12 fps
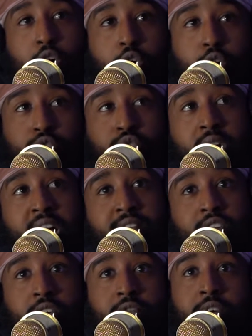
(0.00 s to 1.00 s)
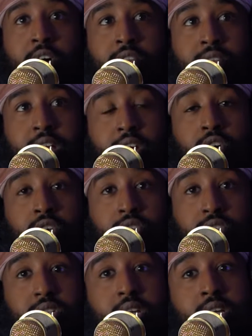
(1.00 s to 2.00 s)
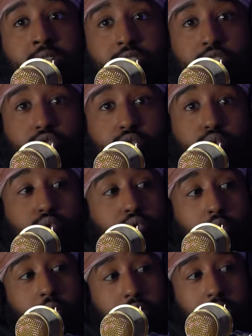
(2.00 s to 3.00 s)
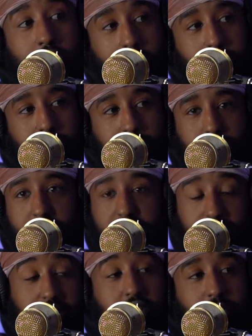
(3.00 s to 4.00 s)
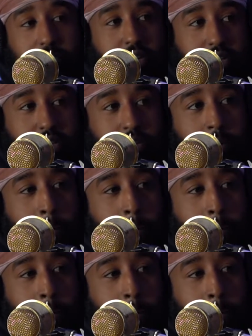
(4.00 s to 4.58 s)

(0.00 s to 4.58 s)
And also having a father that understands you growing up is another blessing.